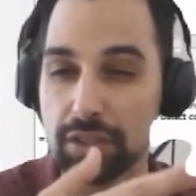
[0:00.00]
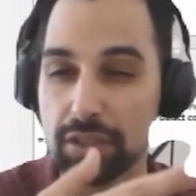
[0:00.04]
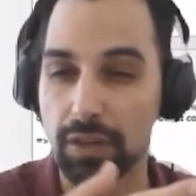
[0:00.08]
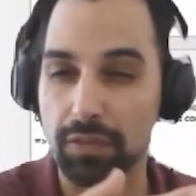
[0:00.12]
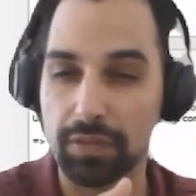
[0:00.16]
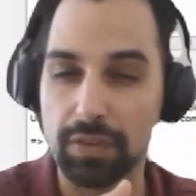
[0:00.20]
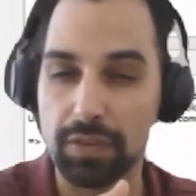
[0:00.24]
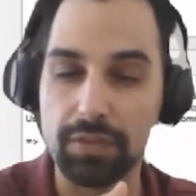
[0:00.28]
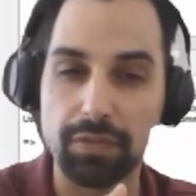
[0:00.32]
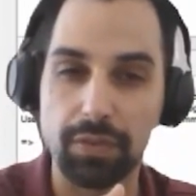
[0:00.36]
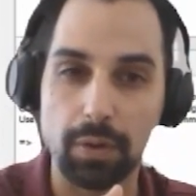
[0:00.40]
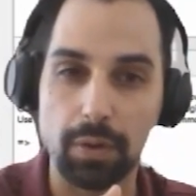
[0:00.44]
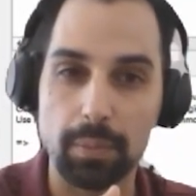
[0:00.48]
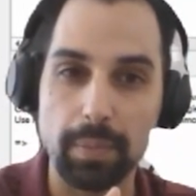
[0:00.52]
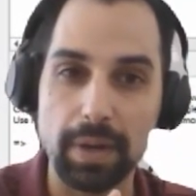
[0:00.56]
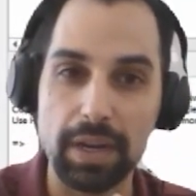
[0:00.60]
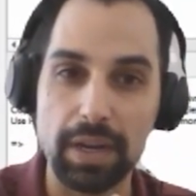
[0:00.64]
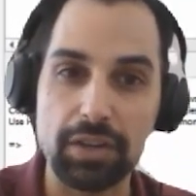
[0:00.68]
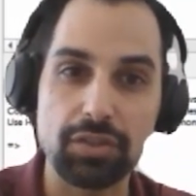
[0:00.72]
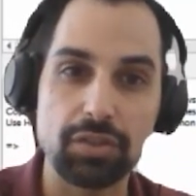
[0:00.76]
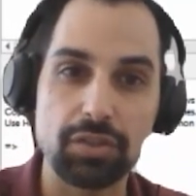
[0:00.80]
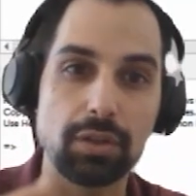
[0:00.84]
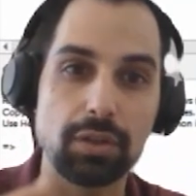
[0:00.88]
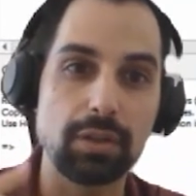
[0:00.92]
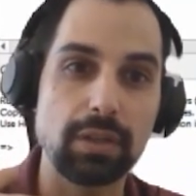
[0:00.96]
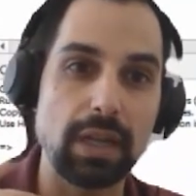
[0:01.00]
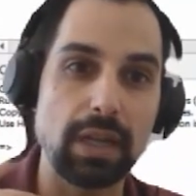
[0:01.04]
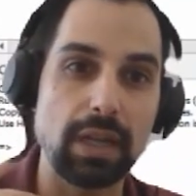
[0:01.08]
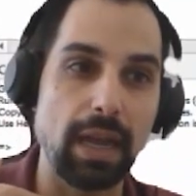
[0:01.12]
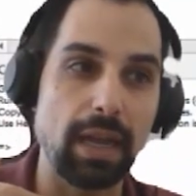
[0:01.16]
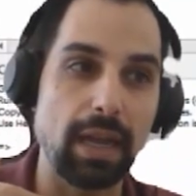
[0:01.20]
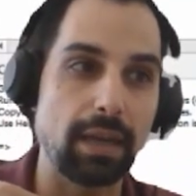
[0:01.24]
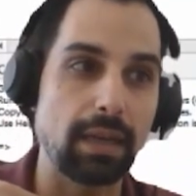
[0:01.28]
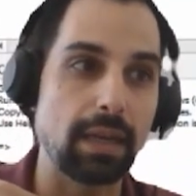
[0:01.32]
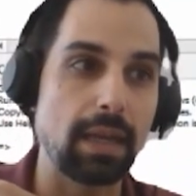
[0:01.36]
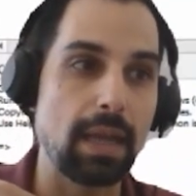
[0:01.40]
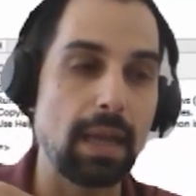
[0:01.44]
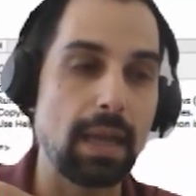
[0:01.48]
of information,
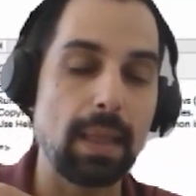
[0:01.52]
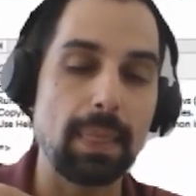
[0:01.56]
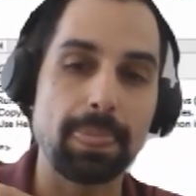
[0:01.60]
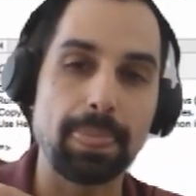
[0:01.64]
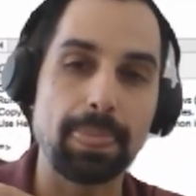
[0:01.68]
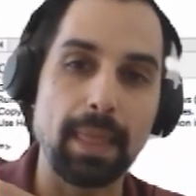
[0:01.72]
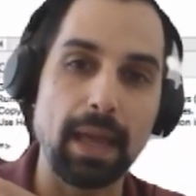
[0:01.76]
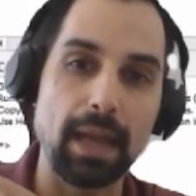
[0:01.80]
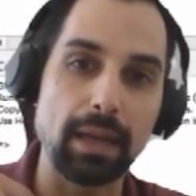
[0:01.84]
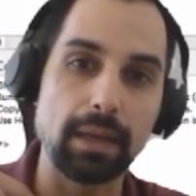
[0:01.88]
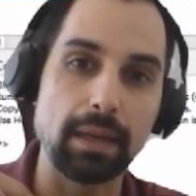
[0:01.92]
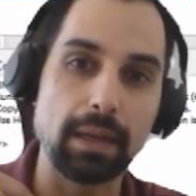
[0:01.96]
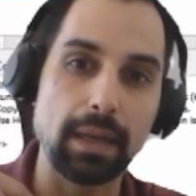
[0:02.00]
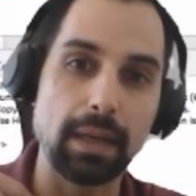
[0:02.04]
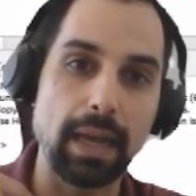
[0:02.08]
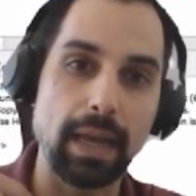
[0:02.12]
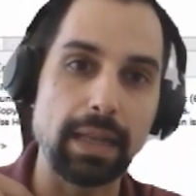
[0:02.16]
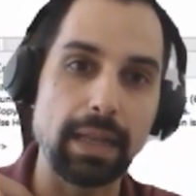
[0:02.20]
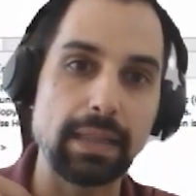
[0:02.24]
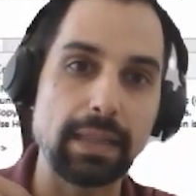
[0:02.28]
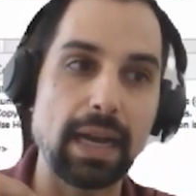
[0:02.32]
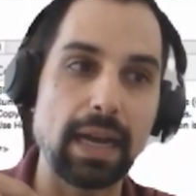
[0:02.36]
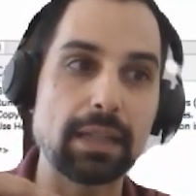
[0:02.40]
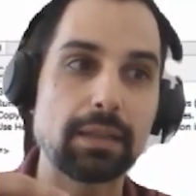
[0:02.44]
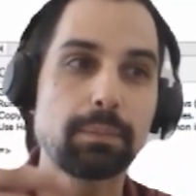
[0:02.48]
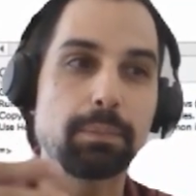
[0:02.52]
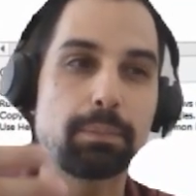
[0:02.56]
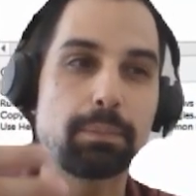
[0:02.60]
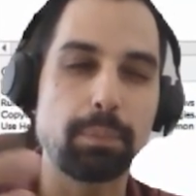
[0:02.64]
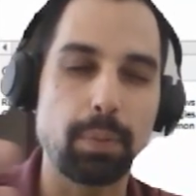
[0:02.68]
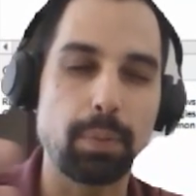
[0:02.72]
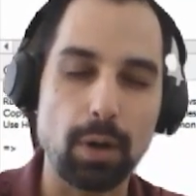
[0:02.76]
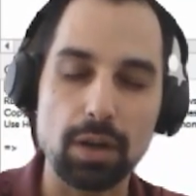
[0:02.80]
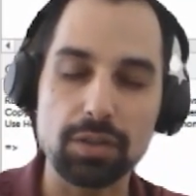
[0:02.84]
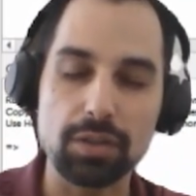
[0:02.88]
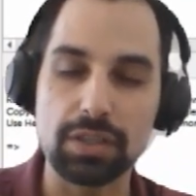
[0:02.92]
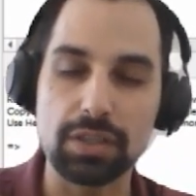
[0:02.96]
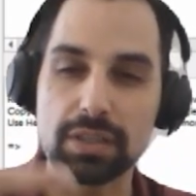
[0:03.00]
and that
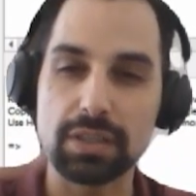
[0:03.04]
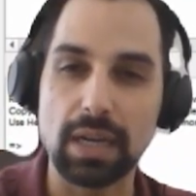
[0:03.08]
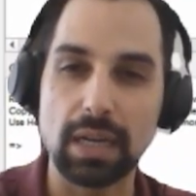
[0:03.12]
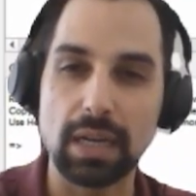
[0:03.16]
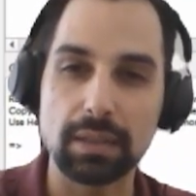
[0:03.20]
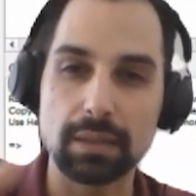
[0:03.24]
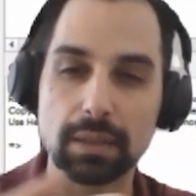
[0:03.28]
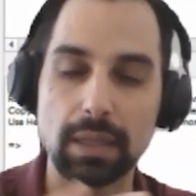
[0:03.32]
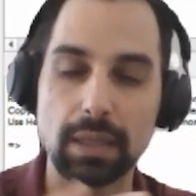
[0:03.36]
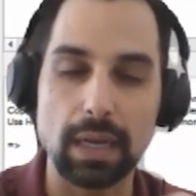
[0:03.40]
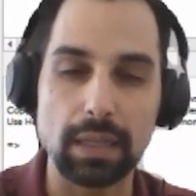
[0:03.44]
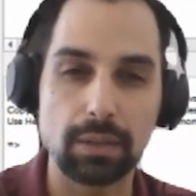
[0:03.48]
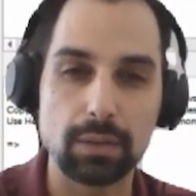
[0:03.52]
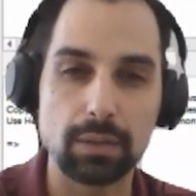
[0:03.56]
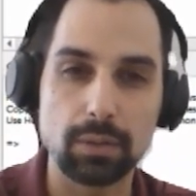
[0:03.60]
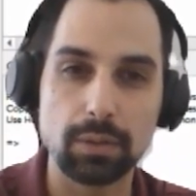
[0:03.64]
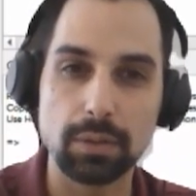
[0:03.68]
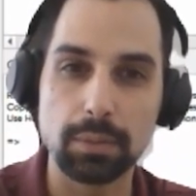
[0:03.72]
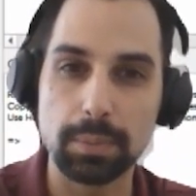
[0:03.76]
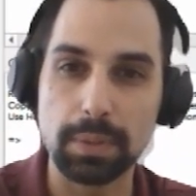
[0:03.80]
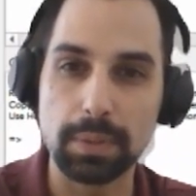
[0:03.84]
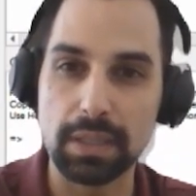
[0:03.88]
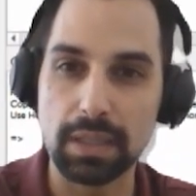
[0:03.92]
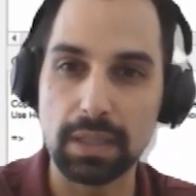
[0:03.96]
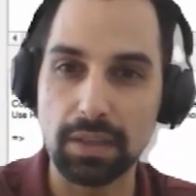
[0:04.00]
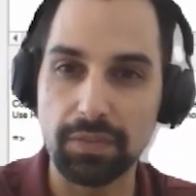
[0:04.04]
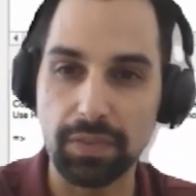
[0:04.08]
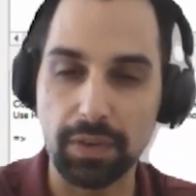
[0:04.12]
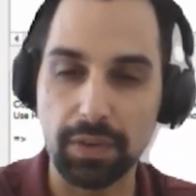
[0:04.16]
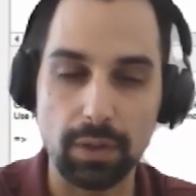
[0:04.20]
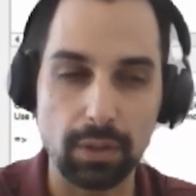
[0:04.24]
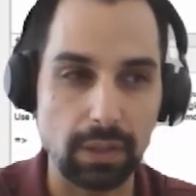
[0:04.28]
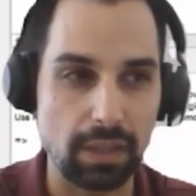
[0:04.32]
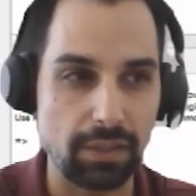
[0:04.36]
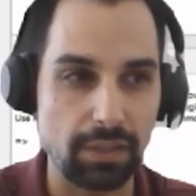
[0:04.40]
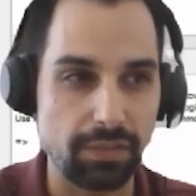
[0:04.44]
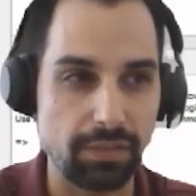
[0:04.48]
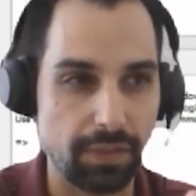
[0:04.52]
process that could be
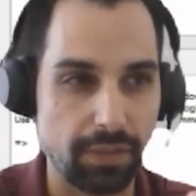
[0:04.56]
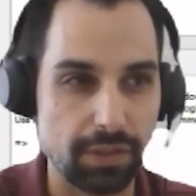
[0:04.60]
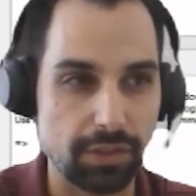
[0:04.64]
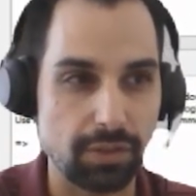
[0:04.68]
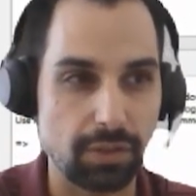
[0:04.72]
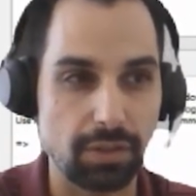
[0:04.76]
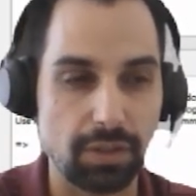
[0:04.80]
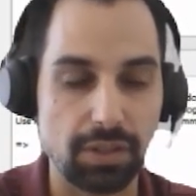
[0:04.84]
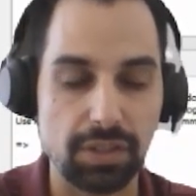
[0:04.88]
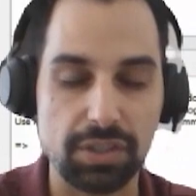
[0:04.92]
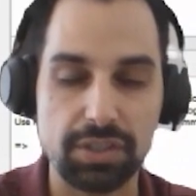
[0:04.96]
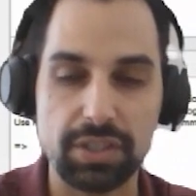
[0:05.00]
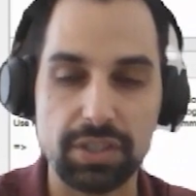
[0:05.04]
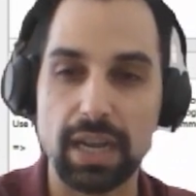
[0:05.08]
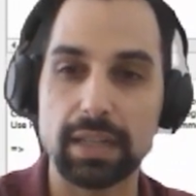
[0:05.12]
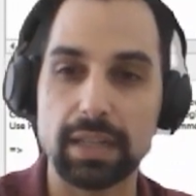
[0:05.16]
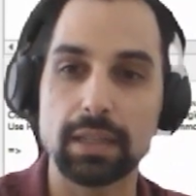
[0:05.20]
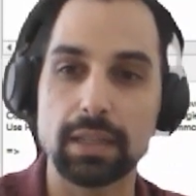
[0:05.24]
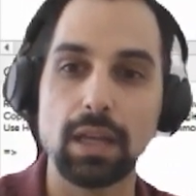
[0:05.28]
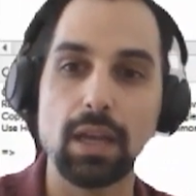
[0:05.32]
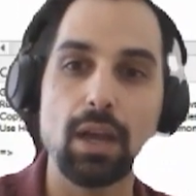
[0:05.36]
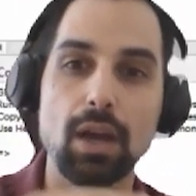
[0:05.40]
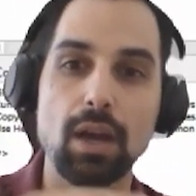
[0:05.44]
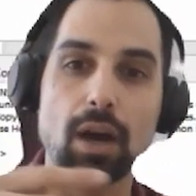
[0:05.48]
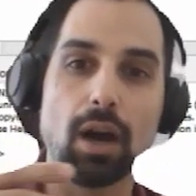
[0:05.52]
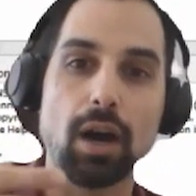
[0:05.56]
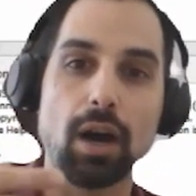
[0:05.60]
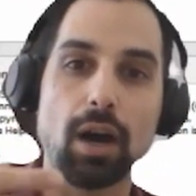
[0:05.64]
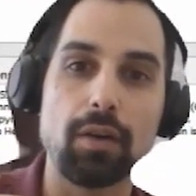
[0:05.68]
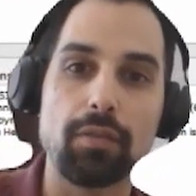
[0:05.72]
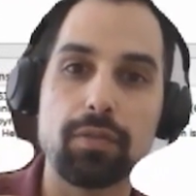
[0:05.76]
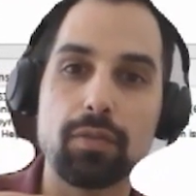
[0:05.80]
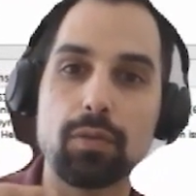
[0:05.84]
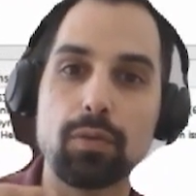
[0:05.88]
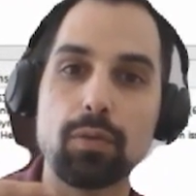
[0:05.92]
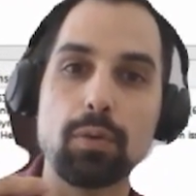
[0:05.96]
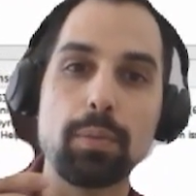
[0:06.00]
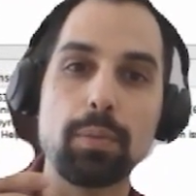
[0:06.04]
difficult at first to understand, of
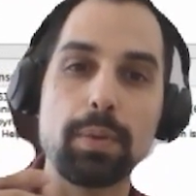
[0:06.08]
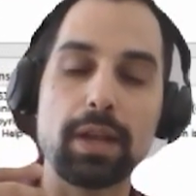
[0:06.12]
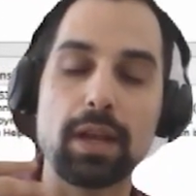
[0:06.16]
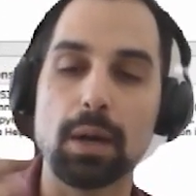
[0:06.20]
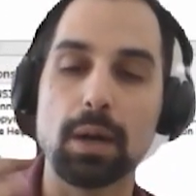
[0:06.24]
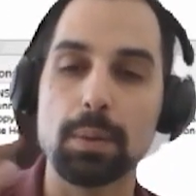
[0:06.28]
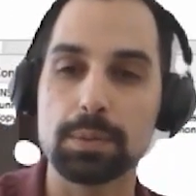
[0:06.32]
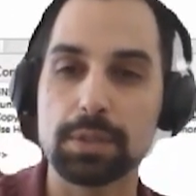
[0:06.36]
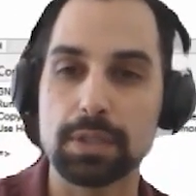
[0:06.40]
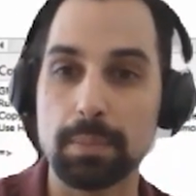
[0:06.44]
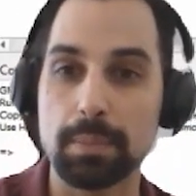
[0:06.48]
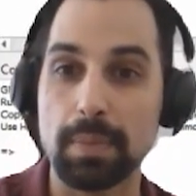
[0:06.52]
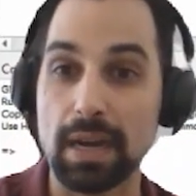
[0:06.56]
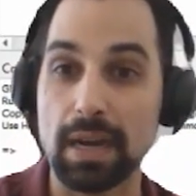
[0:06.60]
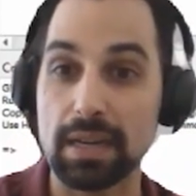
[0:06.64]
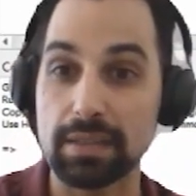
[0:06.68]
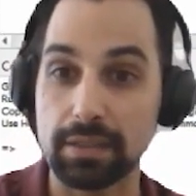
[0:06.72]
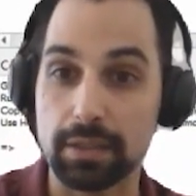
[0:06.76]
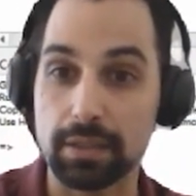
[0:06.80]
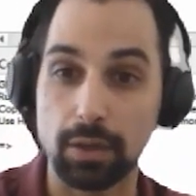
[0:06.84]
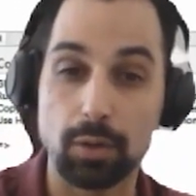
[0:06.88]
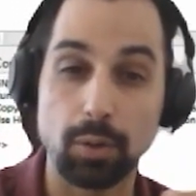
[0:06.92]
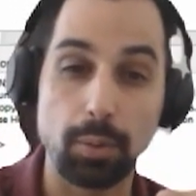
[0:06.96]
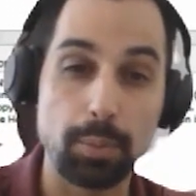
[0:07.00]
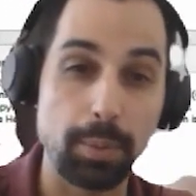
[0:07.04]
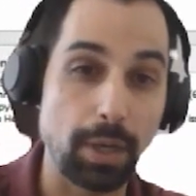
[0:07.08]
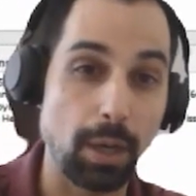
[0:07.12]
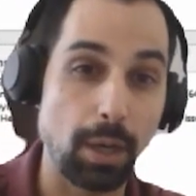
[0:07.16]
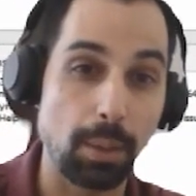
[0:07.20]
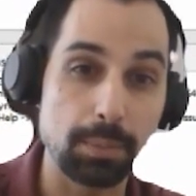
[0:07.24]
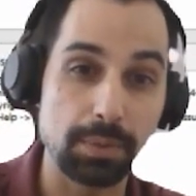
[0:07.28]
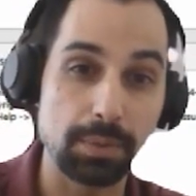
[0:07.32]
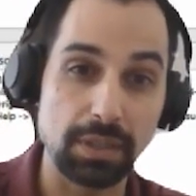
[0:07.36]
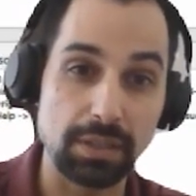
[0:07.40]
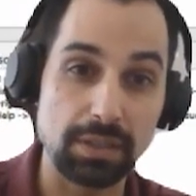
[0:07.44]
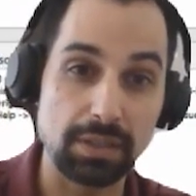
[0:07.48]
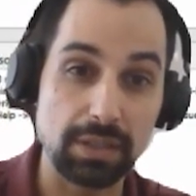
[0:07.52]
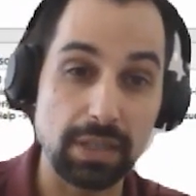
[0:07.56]
who becomes the master, who
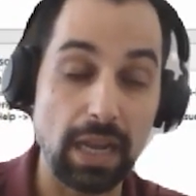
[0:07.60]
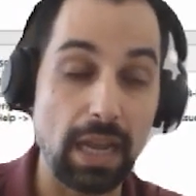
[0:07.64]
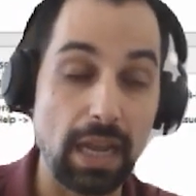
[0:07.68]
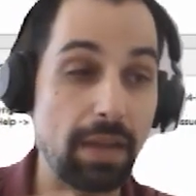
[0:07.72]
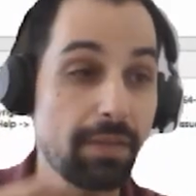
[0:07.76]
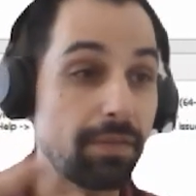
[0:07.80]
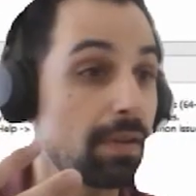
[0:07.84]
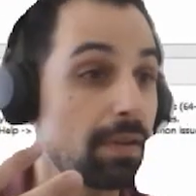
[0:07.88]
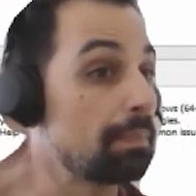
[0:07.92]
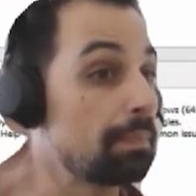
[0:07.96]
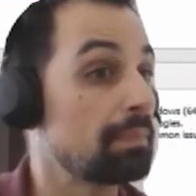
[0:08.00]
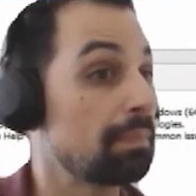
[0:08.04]
becomes the slave.